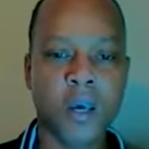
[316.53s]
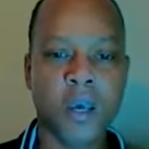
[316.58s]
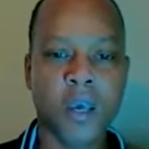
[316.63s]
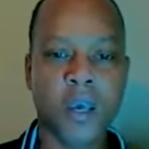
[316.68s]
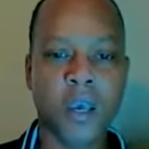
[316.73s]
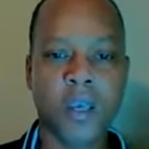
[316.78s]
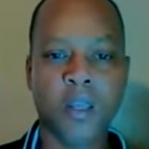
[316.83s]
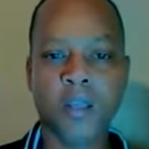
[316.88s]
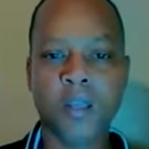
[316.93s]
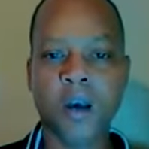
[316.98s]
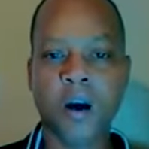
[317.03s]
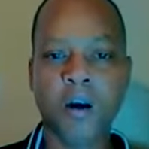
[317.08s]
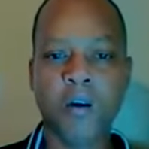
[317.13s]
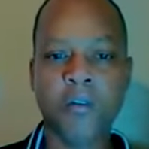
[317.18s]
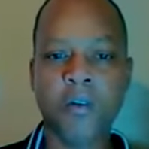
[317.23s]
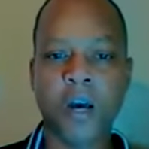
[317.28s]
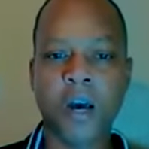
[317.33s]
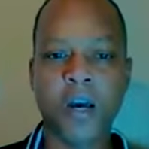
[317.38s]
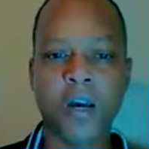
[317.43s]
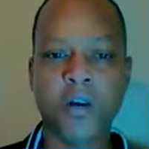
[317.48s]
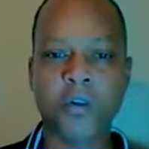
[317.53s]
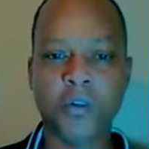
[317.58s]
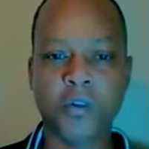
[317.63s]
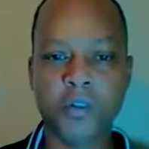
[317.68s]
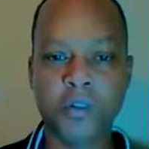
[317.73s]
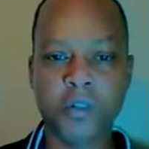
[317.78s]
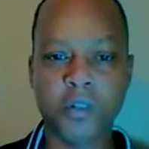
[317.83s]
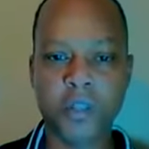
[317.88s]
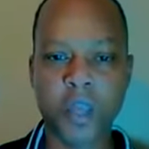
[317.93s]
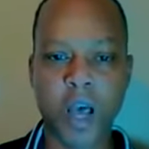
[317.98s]
And y'all not going to
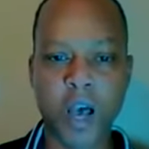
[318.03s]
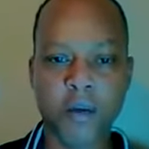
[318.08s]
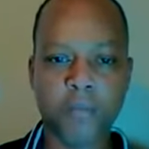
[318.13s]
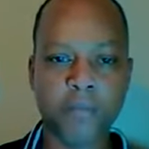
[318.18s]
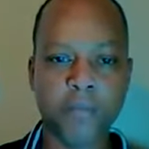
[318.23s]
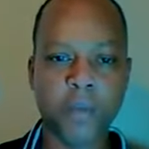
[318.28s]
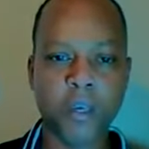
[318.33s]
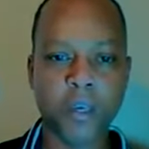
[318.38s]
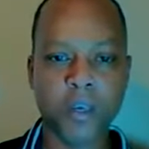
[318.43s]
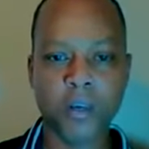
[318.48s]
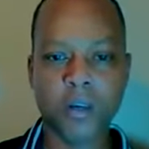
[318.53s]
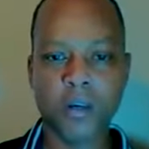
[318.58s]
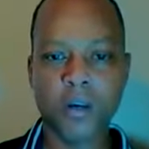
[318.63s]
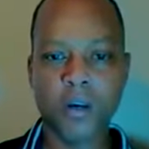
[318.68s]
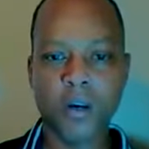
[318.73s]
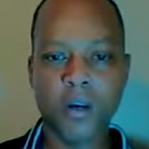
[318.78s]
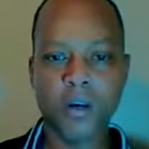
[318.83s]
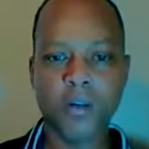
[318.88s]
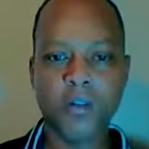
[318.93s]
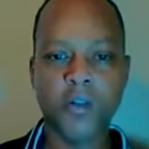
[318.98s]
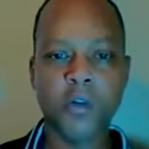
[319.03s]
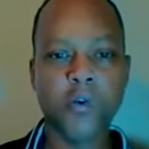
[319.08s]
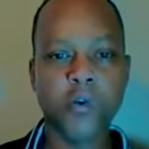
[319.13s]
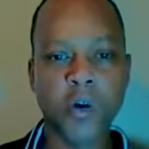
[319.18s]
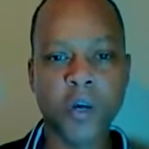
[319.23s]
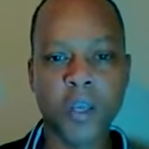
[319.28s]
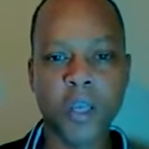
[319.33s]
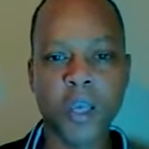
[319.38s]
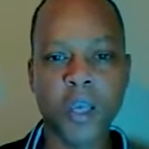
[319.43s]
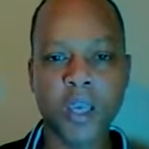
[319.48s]
stop me
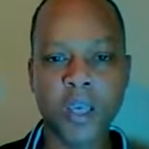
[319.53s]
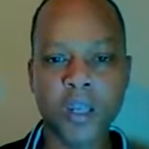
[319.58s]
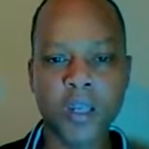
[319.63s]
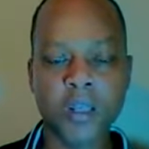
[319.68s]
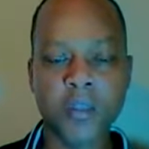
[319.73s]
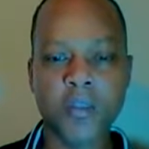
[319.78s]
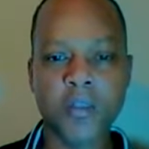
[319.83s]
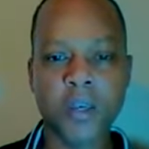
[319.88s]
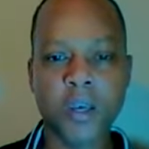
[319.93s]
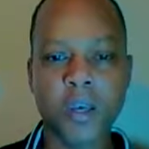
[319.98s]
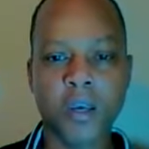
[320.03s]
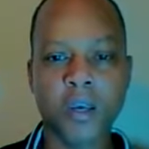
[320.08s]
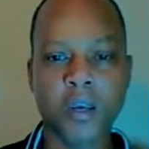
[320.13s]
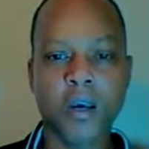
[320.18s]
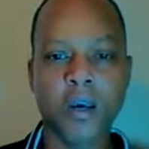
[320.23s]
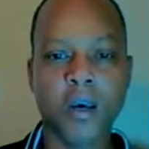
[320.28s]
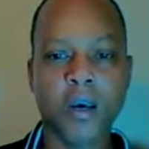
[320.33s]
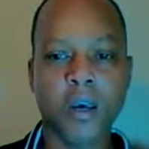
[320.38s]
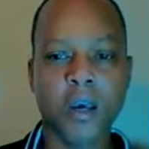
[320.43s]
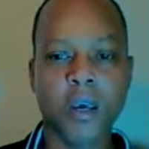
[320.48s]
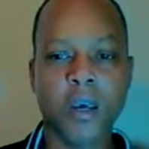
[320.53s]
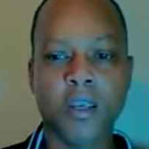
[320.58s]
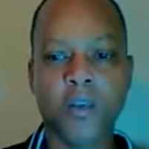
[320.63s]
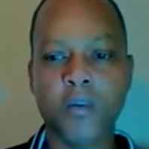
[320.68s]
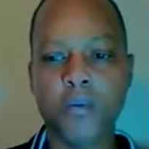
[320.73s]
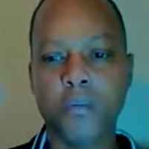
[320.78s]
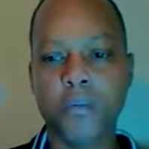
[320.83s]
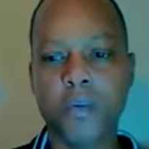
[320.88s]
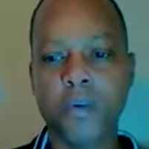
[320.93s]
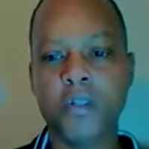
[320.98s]
doing anything. And
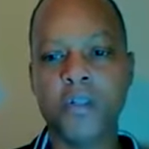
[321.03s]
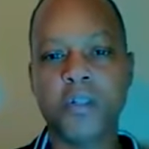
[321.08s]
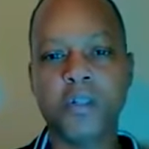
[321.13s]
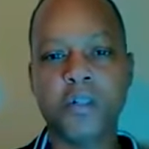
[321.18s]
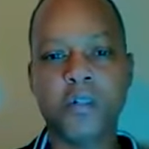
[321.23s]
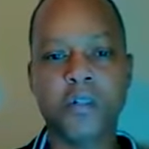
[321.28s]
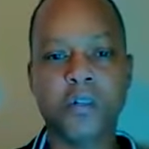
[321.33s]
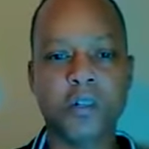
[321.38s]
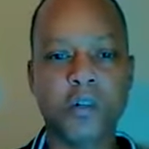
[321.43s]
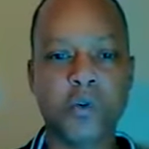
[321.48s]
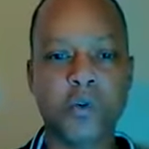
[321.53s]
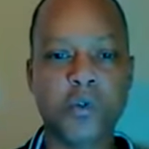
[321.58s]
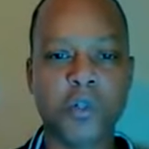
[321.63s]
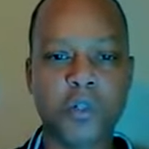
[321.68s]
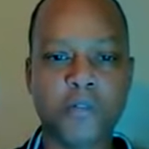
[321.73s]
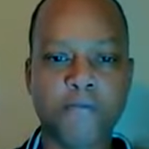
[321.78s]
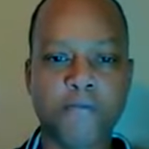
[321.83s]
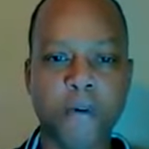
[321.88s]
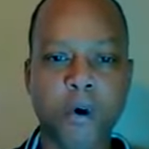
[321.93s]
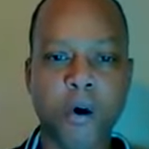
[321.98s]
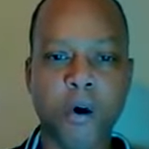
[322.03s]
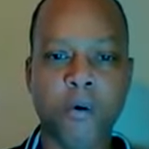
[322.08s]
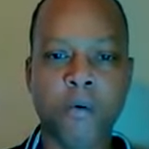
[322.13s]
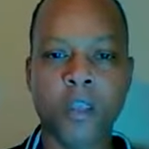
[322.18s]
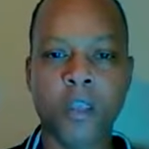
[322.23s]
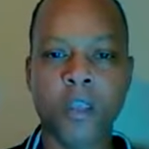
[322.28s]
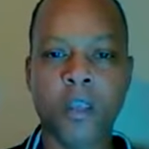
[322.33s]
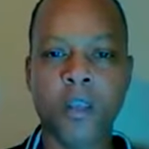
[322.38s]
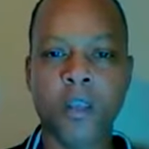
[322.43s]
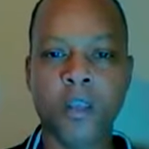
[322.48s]
you bitches are
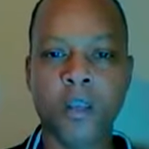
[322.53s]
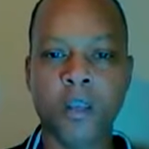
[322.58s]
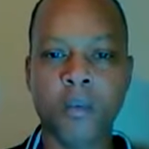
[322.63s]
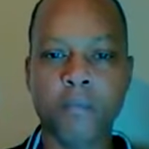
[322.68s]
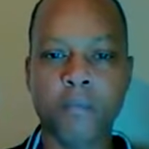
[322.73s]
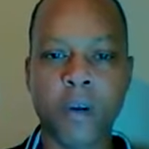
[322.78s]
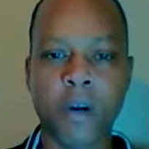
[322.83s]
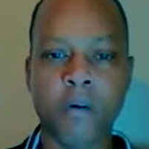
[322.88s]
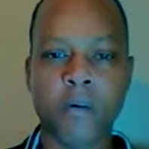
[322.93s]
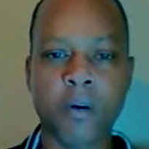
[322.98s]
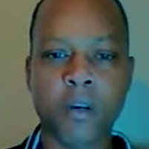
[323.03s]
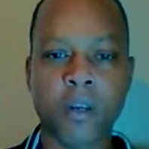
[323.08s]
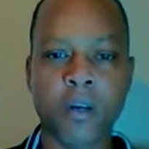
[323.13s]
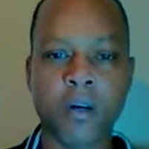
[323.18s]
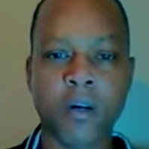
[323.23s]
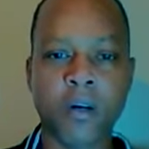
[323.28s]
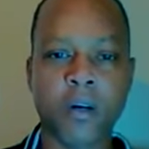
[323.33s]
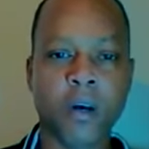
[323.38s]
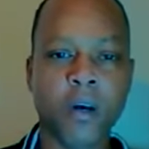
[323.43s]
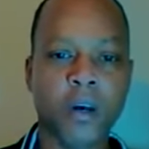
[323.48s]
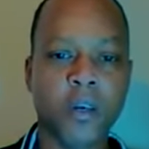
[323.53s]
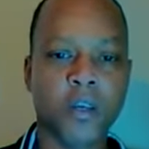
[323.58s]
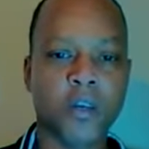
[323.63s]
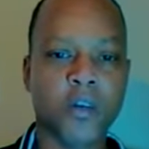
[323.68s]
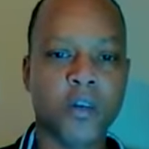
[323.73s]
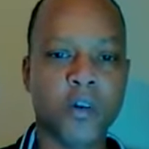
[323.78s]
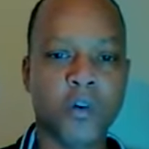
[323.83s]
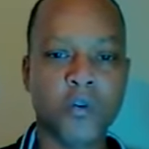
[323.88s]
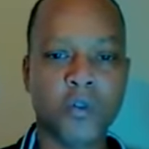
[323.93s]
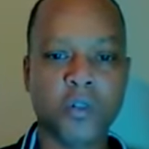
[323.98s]
Luciferian in America. You
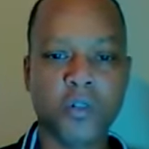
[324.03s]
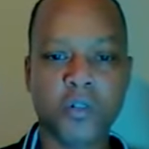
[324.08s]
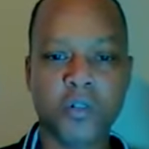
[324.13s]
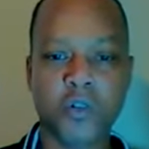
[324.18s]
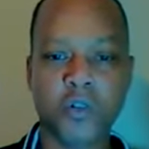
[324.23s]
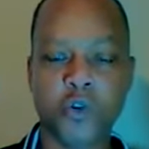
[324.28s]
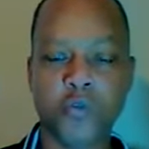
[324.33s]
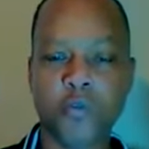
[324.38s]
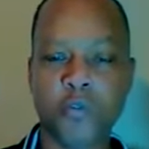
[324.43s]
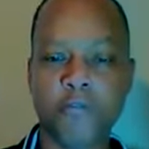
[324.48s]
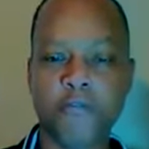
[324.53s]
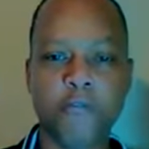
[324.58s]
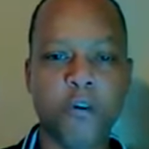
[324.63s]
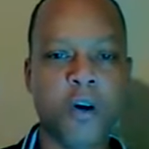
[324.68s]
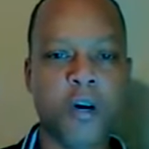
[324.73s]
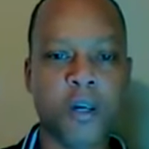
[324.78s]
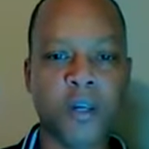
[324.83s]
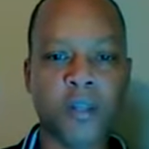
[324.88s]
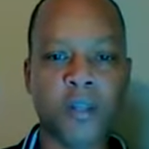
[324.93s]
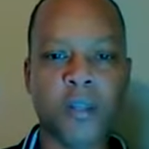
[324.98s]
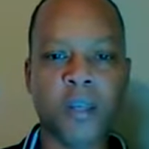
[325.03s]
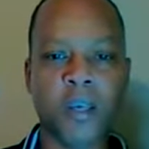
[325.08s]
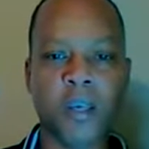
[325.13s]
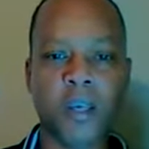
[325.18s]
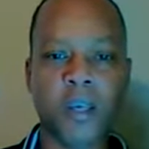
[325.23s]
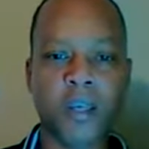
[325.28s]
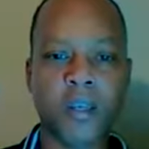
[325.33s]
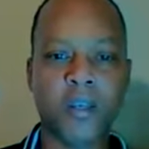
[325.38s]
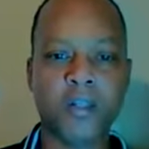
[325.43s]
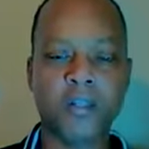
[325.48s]
don't deserve a fucking
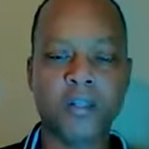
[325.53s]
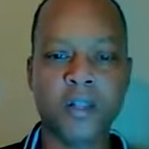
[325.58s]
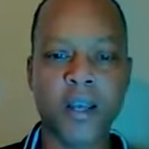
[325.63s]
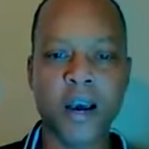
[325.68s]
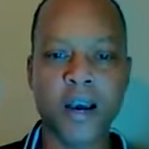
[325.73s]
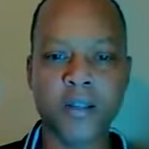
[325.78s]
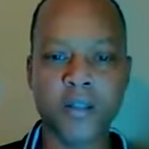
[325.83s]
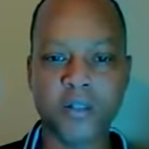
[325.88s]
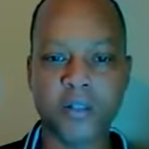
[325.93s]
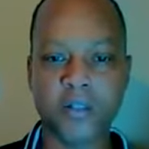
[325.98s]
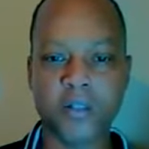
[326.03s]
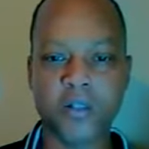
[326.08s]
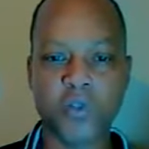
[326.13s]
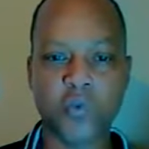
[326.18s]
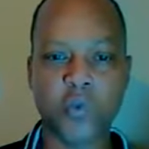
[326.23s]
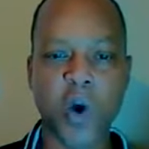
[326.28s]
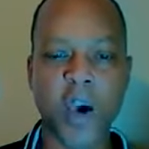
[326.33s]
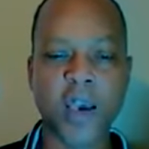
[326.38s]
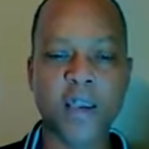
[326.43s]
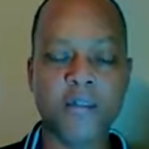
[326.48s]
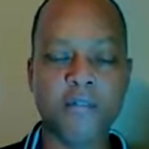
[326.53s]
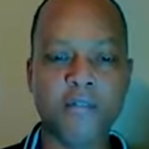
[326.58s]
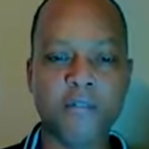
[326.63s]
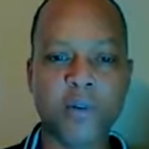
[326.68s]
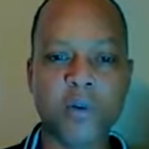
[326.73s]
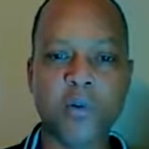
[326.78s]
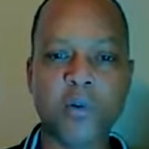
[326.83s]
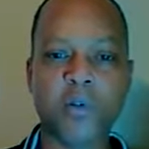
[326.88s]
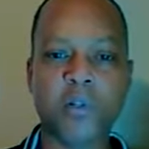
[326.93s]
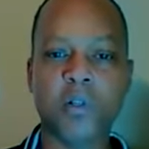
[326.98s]
thing. And it's not just white
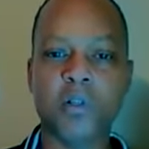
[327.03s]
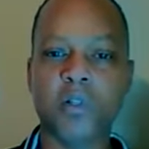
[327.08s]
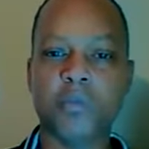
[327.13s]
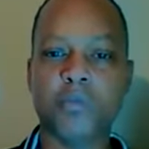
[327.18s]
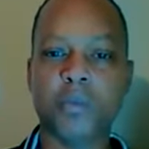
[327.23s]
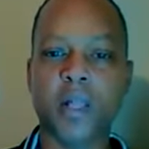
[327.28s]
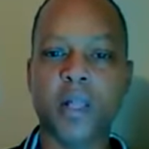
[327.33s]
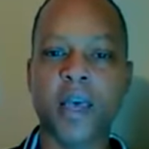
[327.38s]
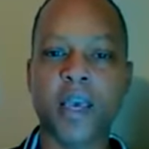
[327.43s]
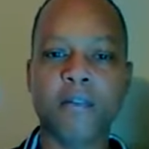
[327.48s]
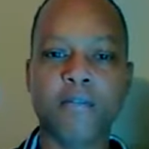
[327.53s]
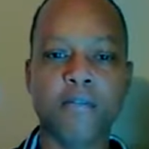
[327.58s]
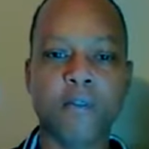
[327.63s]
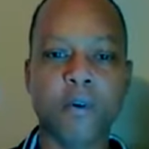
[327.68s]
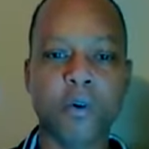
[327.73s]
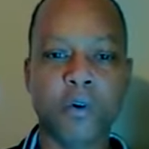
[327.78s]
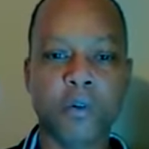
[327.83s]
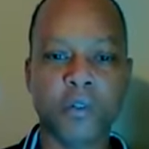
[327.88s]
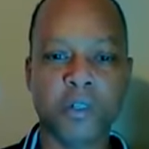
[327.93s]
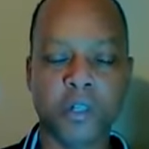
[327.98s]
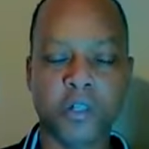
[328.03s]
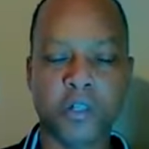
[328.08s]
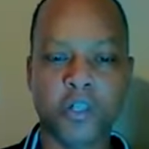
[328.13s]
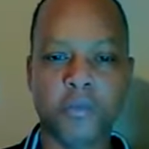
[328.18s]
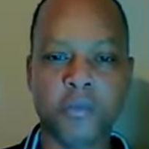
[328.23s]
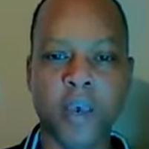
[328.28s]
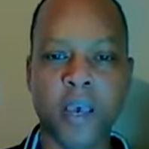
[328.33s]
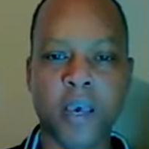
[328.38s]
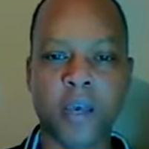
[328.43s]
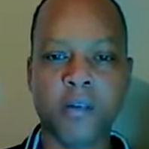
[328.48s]
folks. It's black folks. It's
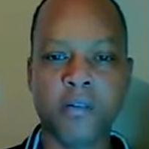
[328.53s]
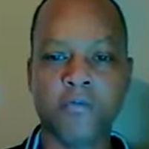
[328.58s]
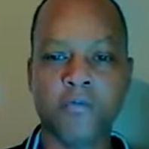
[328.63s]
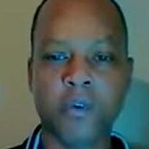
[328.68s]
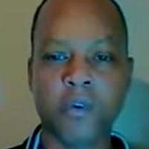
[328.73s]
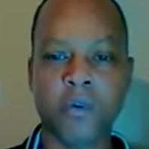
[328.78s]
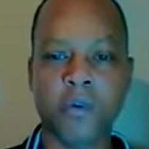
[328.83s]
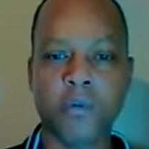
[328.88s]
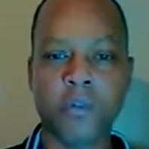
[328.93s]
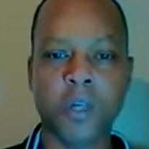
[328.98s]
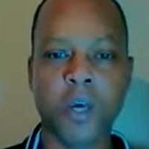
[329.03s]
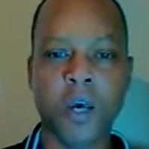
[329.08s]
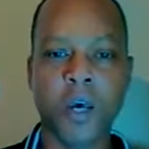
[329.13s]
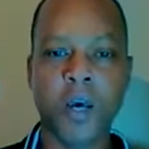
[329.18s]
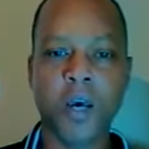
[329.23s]
Spanish folks.